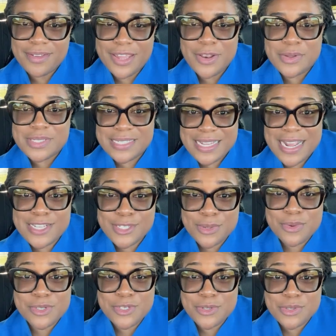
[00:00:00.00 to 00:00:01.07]
you know, stay at
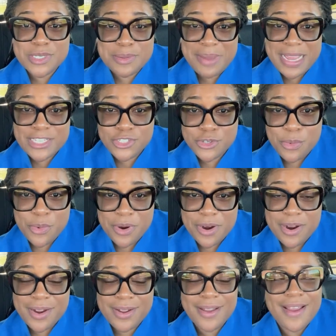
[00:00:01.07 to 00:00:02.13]
school to do some extra
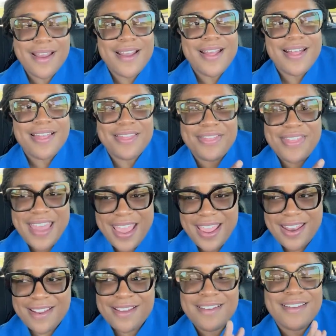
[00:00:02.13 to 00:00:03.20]
work,
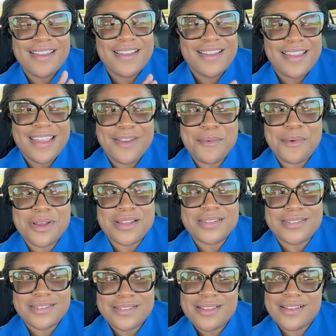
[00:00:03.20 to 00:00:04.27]
then it
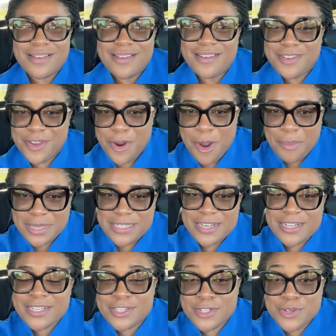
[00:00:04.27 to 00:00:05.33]
was your
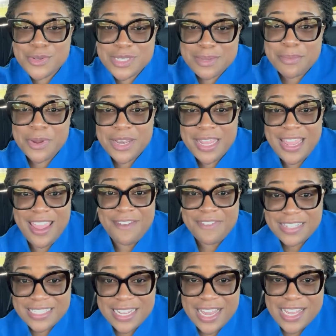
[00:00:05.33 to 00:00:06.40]
opportunity to use the money
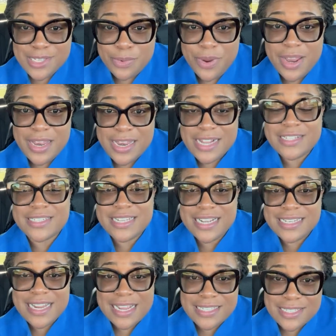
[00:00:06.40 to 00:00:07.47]
if it's a case where you needed to
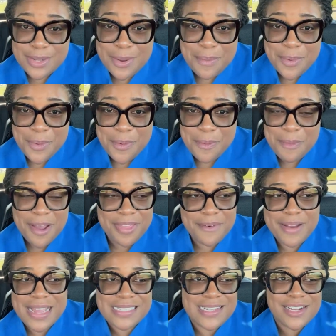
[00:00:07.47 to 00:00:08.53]
take taxi come home.
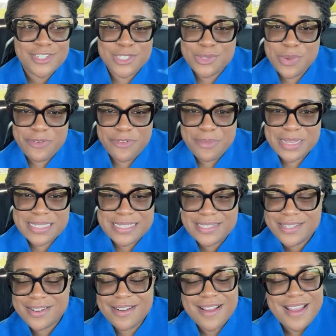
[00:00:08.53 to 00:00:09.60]
Otherwise, I'll just wait for my
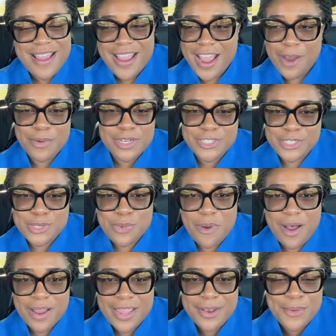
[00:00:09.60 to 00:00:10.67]
sister and we'll just
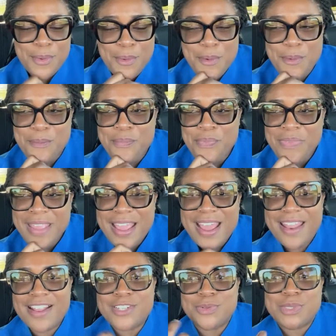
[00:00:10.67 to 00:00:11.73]
walk it home.
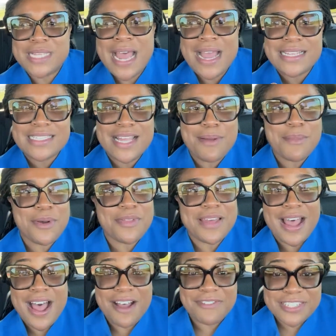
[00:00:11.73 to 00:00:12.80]
And then she was asking about
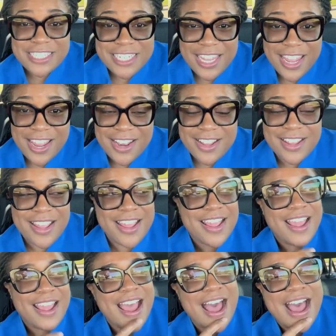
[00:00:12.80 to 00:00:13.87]
the half a chicken
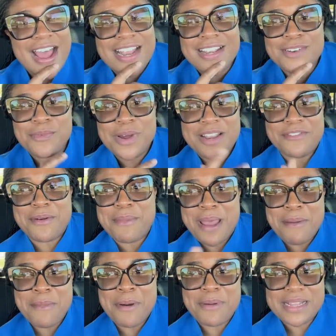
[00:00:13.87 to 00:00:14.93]
and whatever
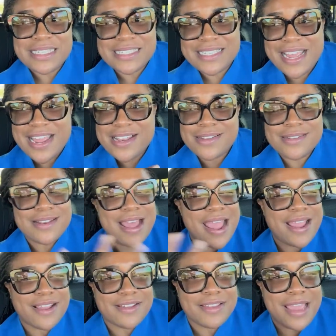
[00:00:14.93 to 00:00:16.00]
my mom had sent.
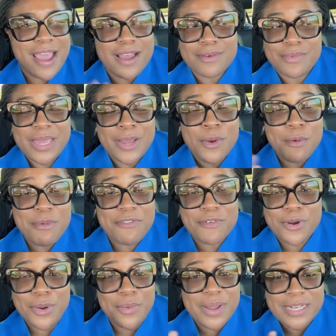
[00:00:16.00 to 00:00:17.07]
Like, yeah, we cook
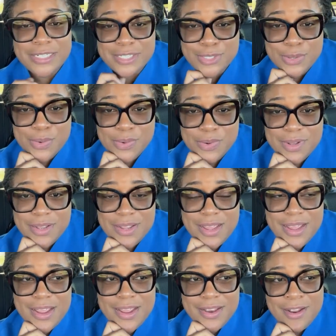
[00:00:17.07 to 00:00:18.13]
before going to school.
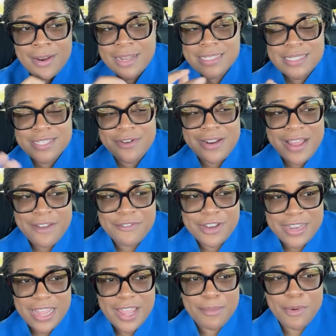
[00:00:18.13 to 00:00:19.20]
Not necessarily
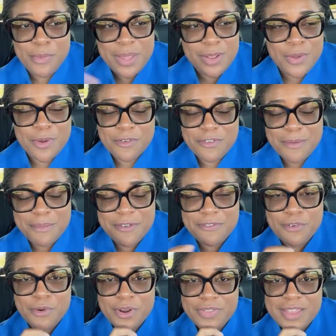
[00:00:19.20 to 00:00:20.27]
every day, but we'll cook from
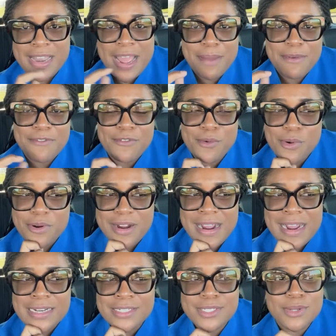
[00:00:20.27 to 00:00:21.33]
before, the night before.
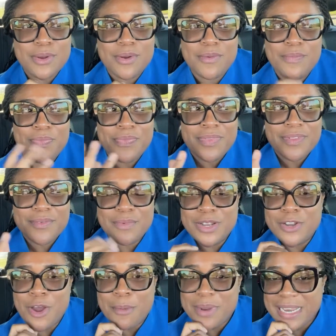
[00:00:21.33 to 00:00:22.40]
And so
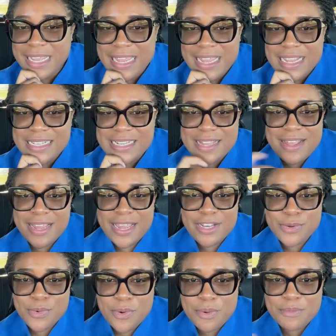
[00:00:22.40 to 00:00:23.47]
we'll normally eat and then
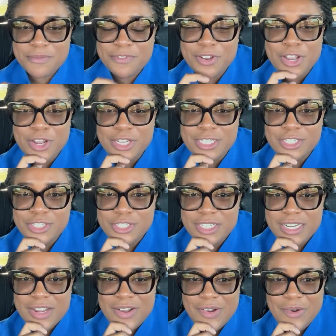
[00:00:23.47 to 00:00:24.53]
get home for lunch
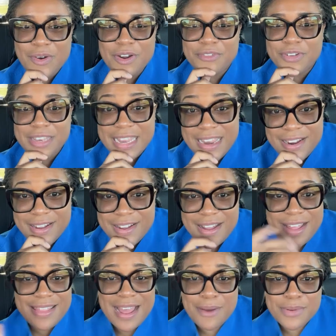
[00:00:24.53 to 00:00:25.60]
or for dinner.
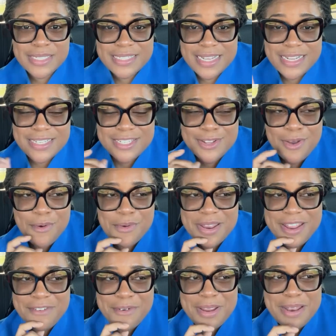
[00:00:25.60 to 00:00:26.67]
And that was it. So we
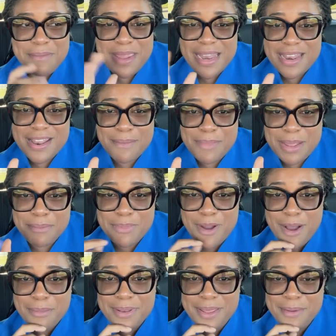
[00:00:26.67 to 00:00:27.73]
never really made it a big
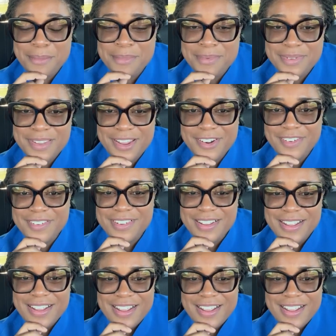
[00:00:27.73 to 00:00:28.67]
problem, you know.